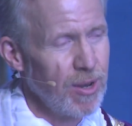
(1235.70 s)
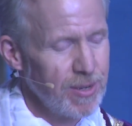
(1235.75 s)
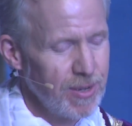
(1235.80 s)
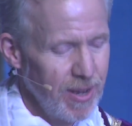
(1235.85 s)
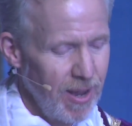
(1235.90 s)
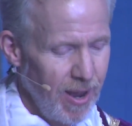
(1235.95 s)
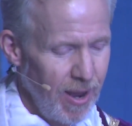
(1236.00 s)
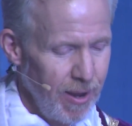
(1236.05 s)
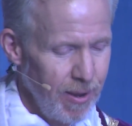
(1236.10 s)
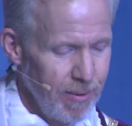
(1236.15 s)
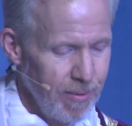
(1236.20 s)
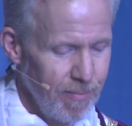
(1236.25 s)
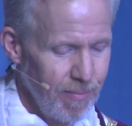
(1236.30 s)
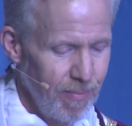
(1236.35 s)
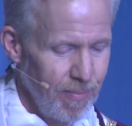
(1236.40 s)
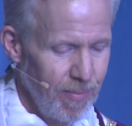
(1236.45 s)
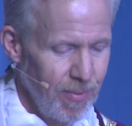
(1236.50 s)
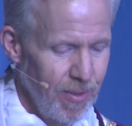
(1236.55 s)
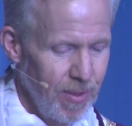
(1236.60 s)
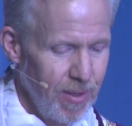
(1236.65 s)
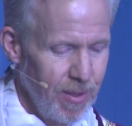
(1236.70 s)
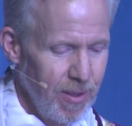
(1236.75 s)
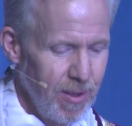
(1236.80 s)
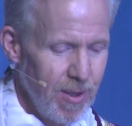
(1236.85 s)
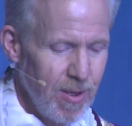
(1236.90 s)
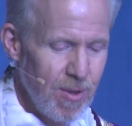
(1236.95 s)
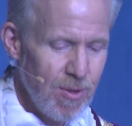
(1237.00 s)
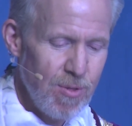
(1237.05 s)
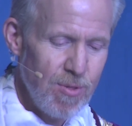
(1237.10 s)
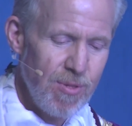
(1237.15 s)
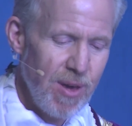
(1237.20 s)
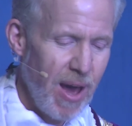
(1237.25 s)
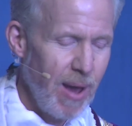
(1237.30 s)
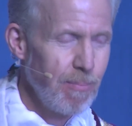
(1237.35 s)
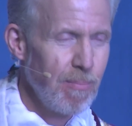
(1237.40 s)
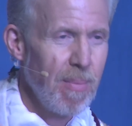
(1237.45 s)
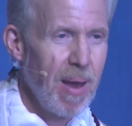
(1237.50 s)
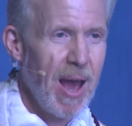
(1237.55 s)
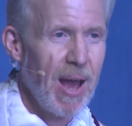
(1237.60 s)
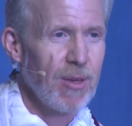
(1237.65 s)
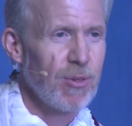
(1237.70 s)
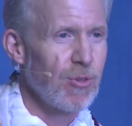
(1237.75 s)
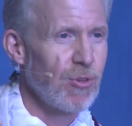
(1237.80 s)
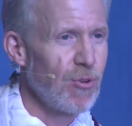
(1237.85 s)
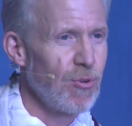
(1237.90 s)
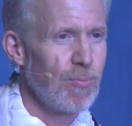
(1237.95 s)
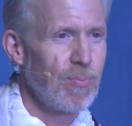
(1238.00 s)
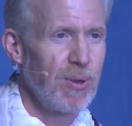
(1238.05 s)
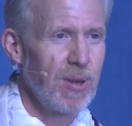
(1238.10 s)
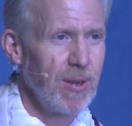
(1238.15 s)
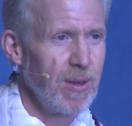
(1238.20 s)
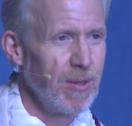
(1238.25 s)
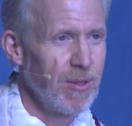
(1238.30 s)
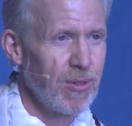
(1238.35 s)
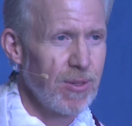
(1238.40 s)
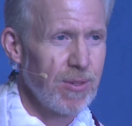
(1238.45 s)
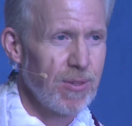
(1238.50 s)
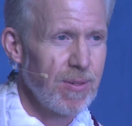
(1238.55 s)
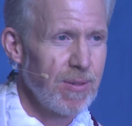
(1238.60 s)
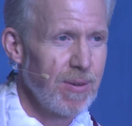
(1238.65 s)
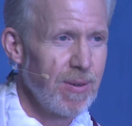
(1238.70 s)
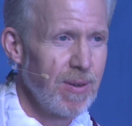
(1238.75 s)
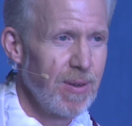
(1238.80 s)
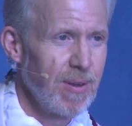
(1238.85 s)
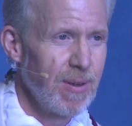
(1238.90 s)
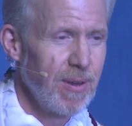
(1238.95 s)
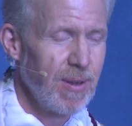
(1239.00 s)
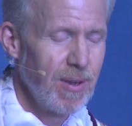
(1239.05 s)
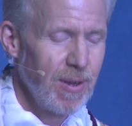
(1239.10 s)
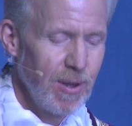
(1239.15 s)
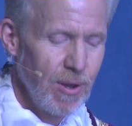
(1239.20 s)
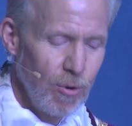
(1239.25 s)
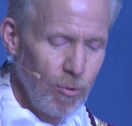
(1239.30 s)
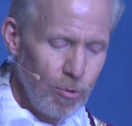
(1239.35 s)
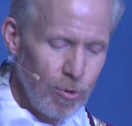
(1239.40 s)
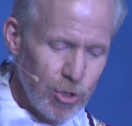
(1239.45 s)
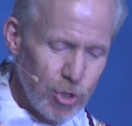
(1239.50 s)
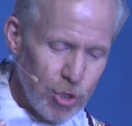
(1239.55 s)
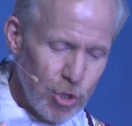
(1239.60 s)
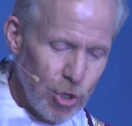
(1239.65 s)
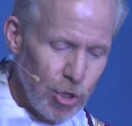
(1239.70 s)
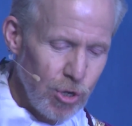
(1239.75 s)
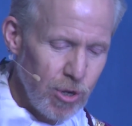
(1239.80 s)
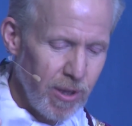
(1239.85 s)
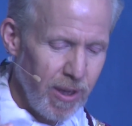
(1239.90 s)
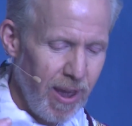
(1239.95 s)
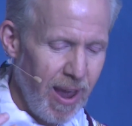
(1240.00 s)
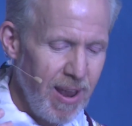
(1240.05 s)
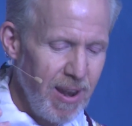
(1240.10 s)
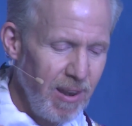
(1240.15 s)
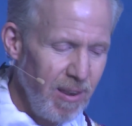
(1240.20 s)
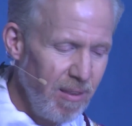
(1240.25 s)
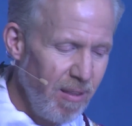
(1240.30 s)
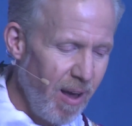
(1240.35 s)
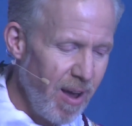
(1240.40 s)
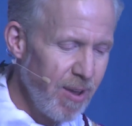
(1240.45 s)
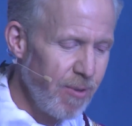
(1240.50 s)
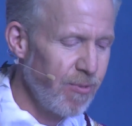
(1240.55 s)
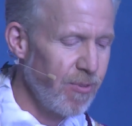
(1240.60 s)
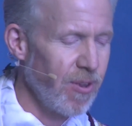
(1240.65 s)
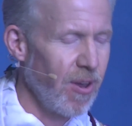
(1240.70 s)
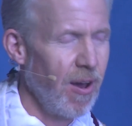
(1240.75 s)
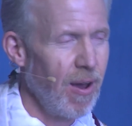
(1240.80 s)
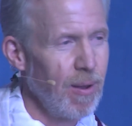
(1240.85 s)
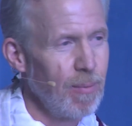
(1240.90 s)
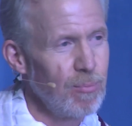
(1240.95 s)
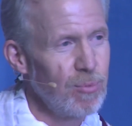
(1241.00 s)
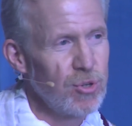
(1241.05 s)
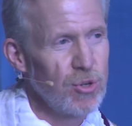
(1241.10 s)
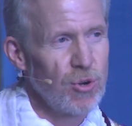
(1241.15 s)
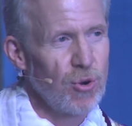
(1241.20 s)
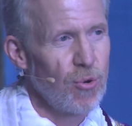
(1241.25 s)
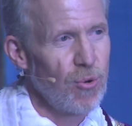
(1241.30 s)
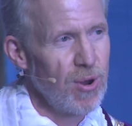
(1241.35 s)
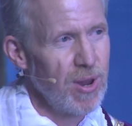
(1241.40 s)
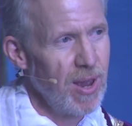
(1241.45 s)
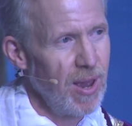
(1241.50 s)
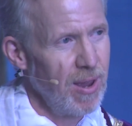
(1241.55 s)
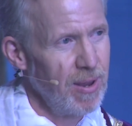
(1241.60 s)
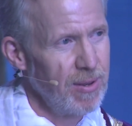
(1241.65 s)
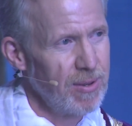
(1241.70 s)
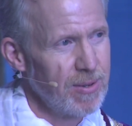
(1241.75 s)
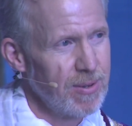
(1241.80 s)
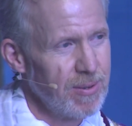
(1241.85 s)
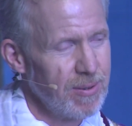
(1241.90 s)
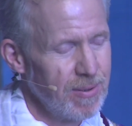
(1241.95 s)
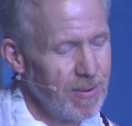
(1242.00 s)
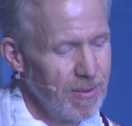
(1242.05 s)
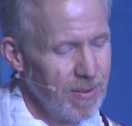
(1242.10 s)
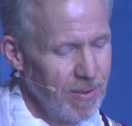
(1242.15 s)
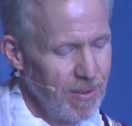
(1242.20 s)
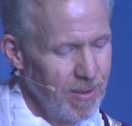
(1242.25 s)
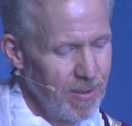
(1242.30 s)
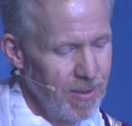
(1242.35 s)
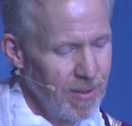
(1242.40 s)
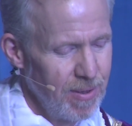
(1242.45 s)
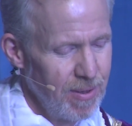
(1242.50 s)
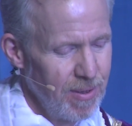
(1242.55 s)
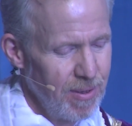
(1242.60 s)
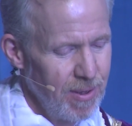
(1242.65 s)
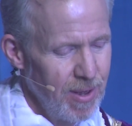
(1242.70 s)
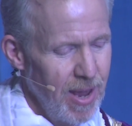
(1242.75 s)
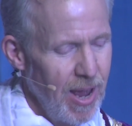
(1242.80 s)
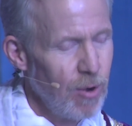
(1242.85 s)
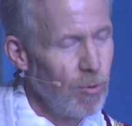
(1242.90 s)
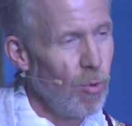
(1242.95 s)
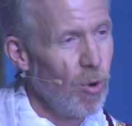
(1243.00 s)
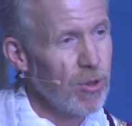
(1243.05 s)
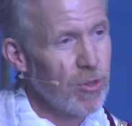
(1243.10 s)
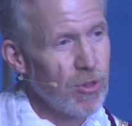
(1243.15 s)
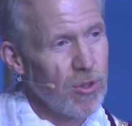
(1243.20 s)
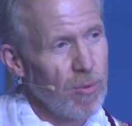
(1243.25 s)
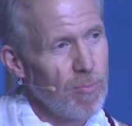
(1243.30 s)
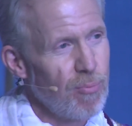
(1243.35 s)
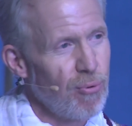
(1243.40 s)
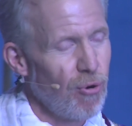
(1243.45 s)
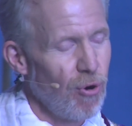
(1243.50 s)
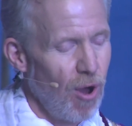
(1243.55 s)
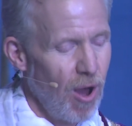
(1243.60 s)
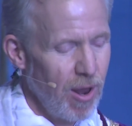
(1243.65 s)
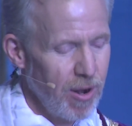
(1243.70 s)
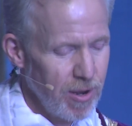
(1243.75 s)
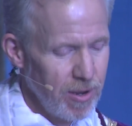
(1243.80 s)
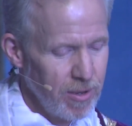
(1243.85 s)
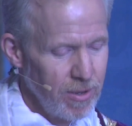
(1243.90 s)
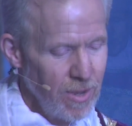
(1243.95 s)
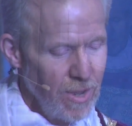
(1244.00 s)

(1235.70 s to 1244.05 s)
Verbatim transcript: day, that masterpiece, which took a lifetime to create, and was the product